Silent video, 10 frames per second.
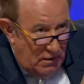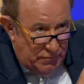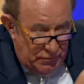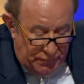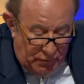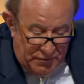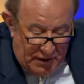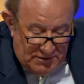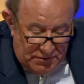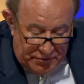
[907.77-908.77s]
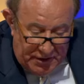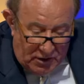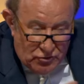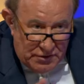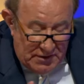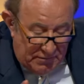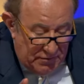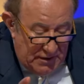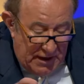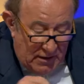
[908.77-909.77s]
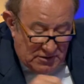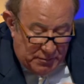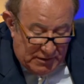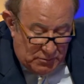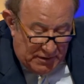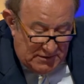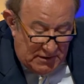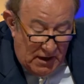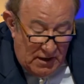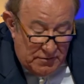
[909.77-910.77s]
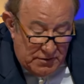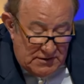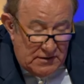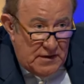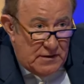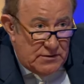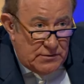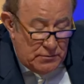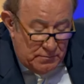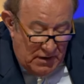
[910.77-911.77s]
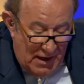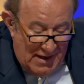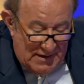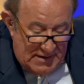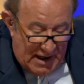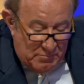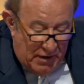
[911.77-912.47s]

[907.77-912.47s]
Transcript: for the 4,300 and everything else by 2030, they assume net